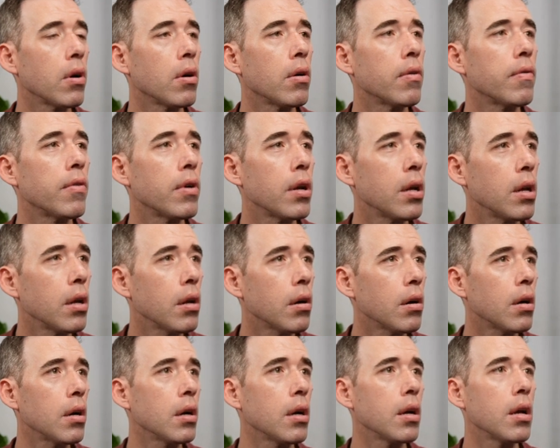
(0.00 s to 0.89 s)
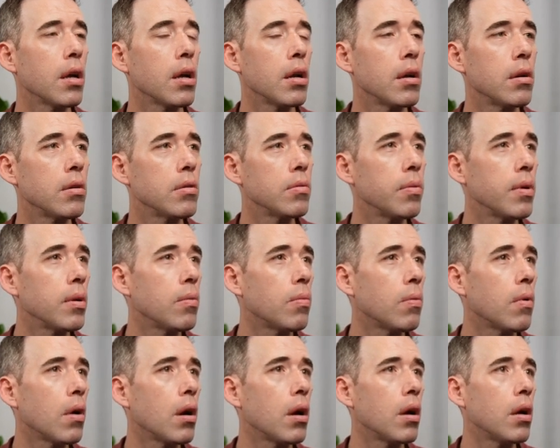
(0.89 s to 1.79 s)
over here and we
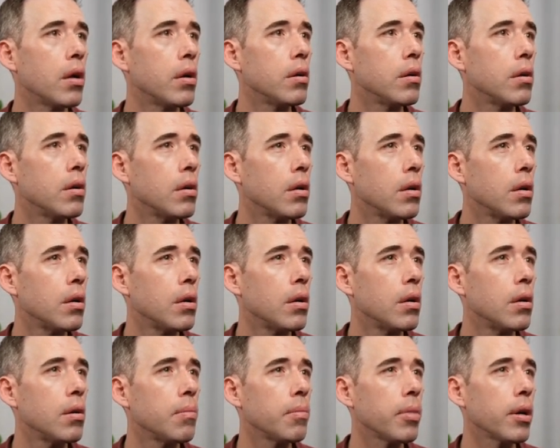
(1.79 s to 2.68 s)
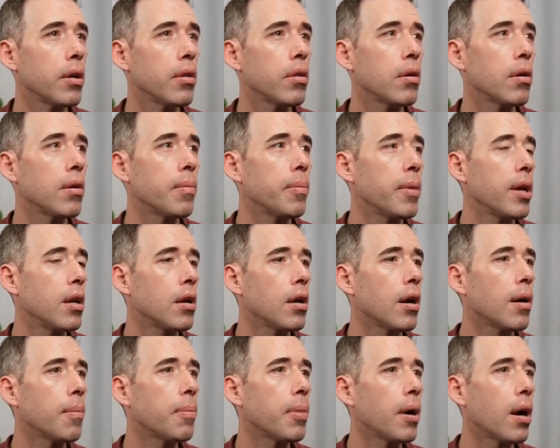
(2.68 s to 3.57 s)
run python
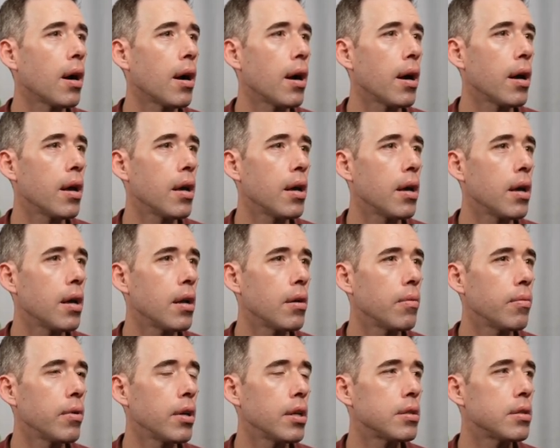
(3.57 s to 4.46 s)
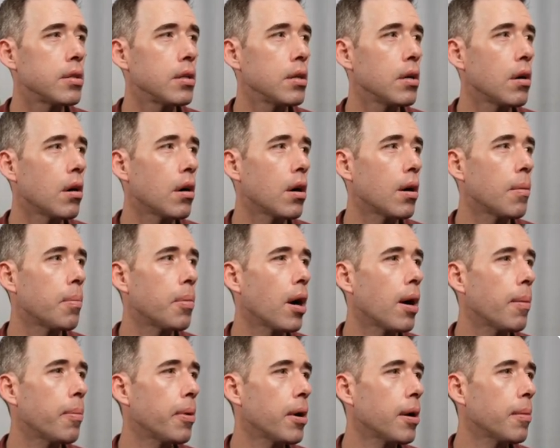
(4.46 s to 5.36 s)
main.py and we see our
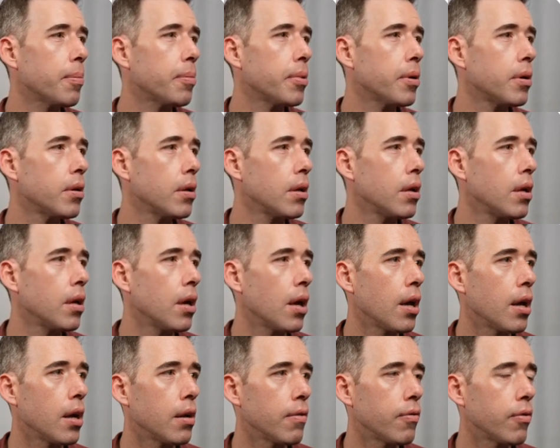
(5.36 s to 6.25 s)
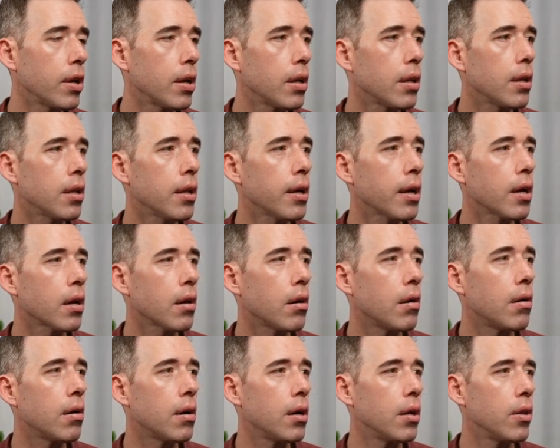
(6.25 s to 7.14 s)
pop-up. And if we click
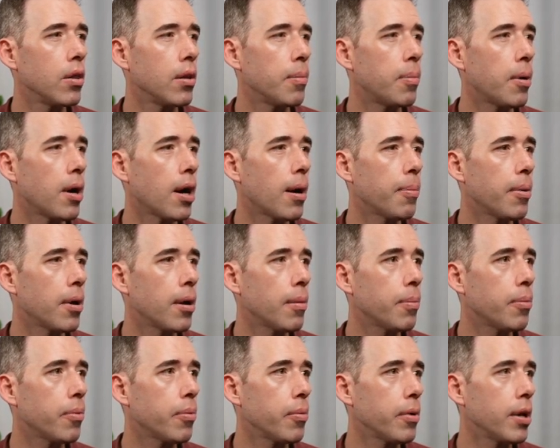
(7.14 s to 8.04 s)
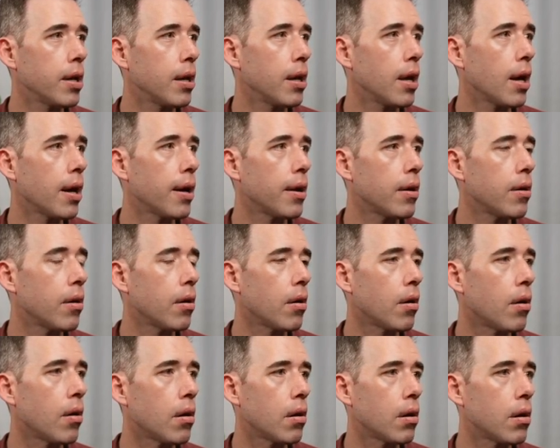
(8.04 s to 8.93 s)
on the pop-up, we get
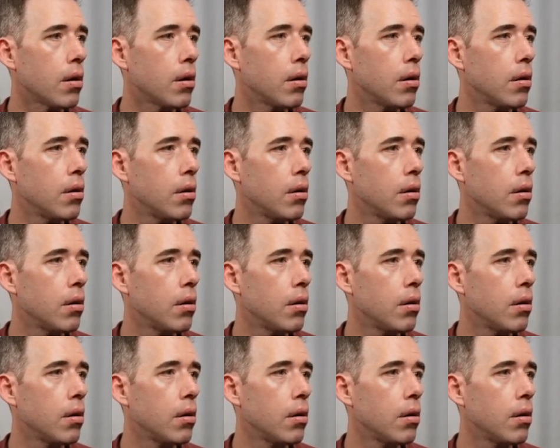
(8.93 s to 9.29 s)
our